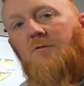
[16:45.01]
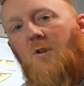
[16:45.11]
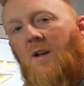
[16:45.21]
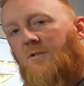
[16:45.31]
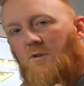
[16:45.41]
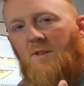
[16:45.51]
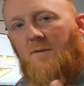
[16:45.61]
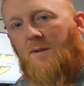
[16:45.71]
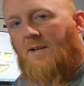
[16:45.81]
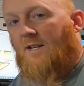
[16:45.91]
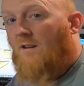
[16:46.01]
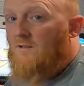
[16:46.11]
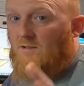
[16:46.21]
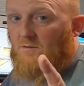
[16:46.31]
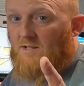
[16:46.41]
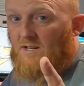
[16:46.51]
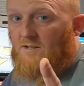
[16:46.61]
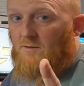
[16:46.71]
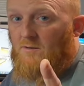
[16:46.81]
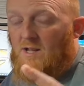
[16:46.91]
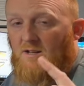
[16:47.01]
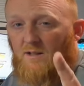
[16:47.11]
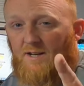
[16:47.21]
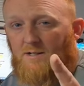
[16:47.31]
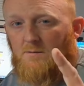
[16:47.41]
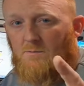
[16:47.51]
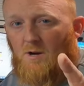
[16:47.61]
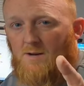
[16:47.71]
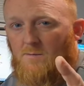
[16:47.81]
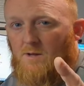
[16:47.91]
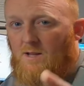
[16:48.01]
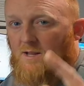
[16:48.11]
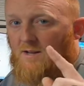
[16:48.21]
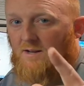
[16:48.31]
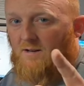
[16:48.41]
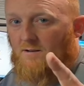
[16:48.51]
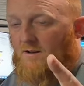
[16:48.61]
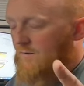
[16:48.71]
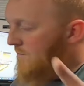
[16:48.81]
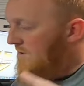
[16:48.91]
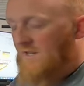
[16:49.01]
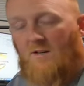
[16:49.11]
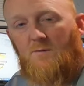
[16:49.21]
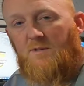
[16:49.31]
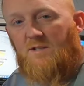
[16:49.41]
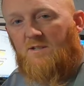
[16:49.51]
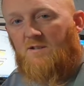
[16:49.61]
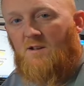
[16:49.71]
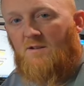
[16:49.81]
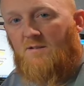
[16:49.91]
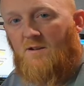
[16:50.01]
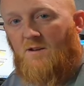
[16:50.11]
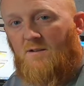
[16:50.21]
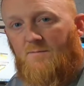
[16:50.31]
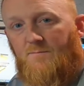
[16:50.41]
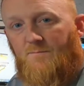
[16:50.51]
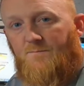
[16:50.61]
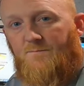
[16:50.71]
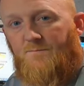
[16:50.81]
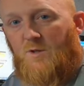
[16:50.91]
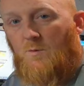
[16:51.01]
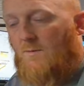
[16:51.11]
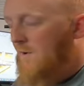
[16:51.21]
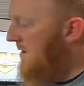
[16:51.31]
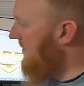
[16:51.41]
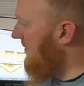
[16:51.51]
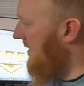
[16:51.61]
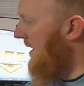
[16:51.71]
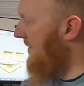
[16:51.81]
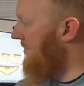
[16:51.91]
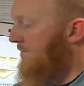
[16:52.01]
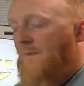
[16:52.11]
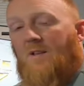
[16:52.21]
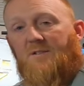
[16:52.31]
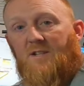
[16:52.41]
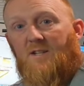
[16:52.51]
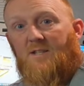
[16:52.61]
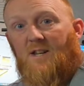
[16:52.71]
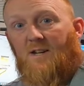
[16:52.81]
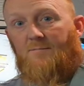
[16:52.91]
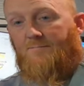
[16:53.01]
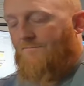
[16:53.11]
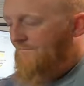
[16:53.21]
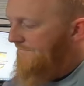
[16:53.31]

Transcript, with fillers: So I'll show you that when I get done. So stay tuned, like, subscribe, and uh, we'll see you when this is done uh, doing the puff. Okay, see you in a second.